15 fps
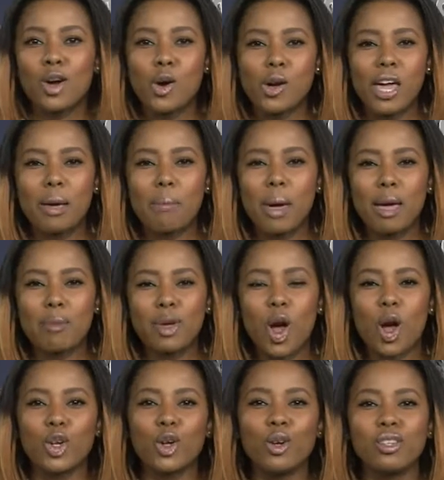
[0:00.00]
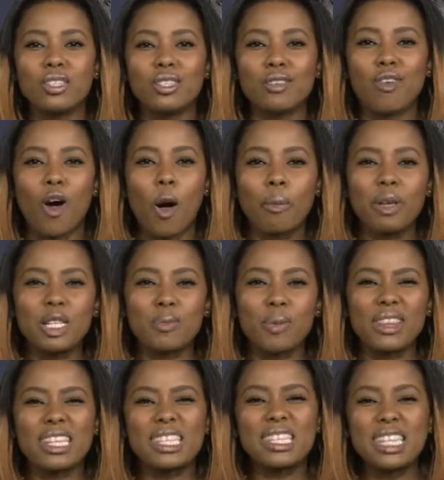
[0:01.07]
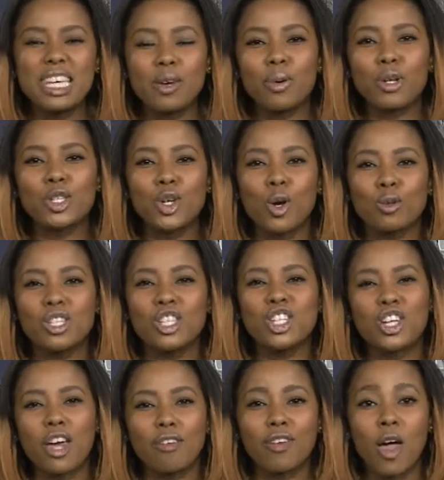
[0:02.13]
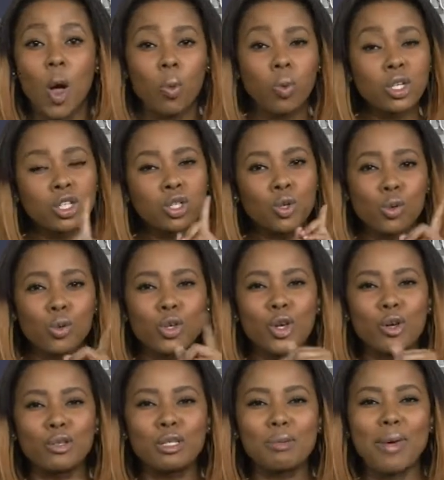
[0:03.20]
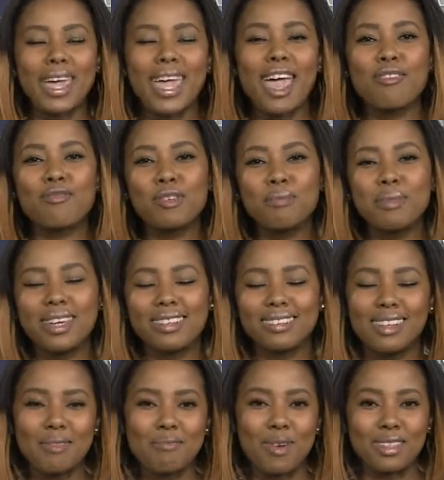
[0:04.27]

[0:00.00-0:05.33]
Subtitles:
Cooking may be on your list of hobbies, but the secret Josie chef will school you to make every meal a